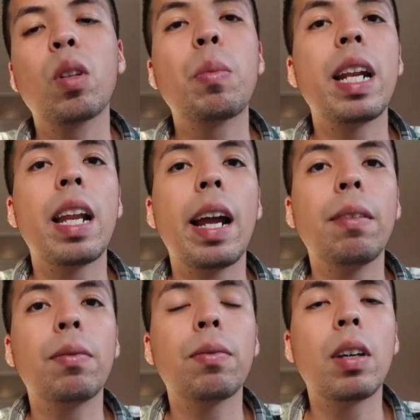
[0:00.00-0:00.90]
my
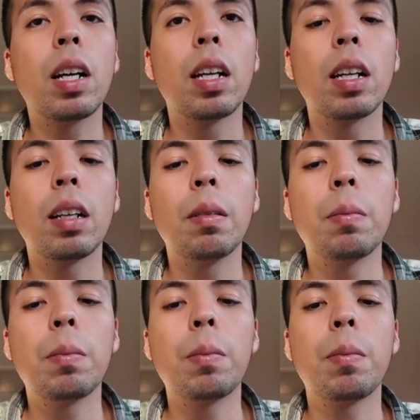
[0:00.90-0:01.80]
life,
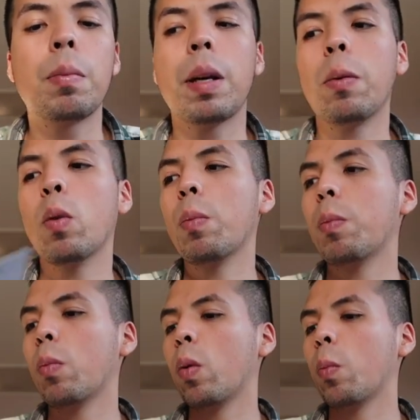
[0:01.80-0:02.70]
my
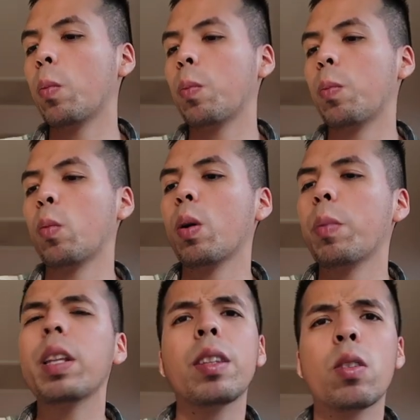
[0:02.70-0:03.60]
one
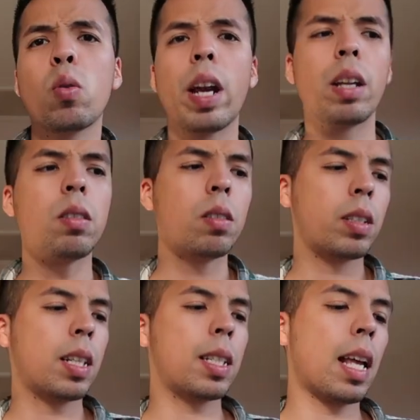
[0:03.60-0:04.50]
month trial,
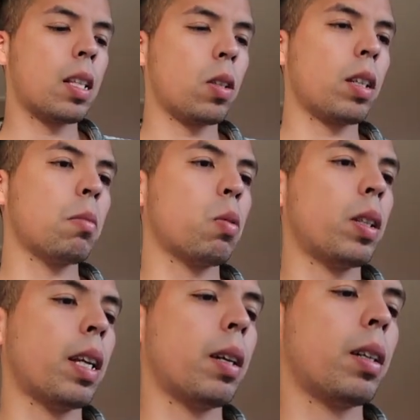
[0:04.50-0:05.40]
because that also comes
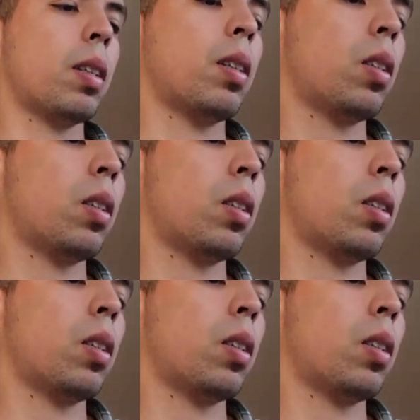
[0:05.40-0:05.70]
with that.